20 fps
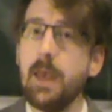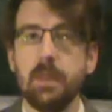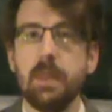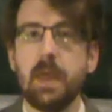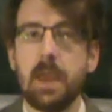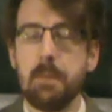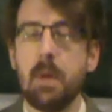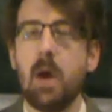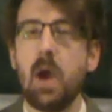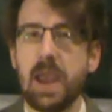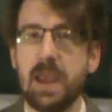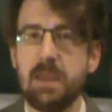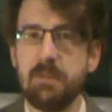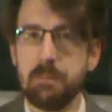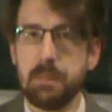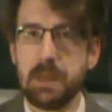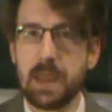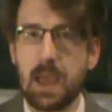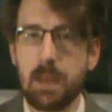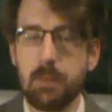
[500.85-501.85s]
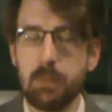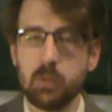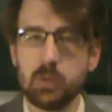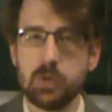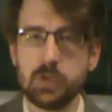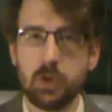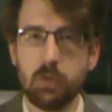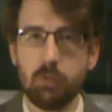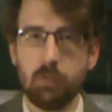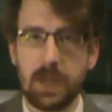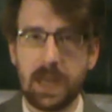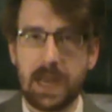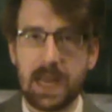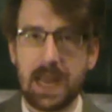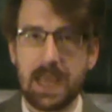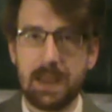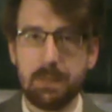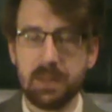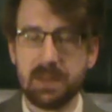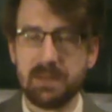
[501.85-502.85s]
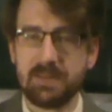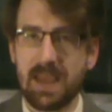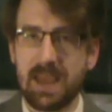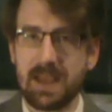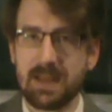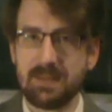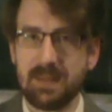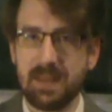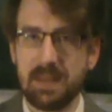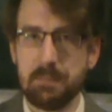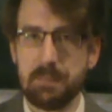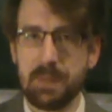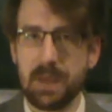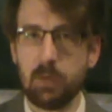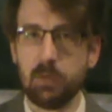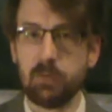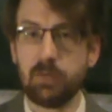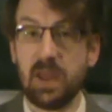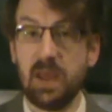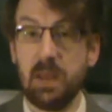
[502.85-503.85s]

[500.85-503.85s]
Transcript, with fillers: They might even be able to reclaim the tag team belts